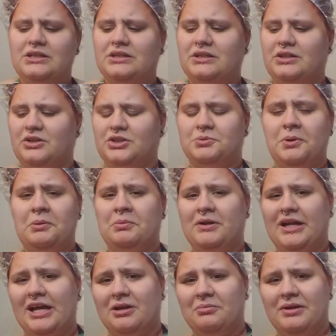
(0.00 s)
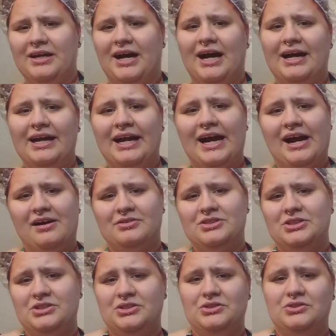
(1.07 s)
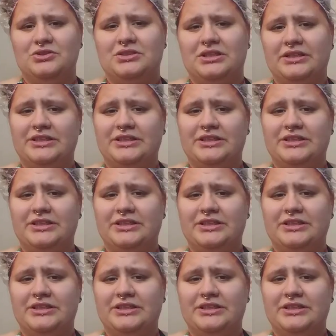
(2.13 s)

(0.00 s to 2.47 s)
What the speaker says: And there's people like me, I have to use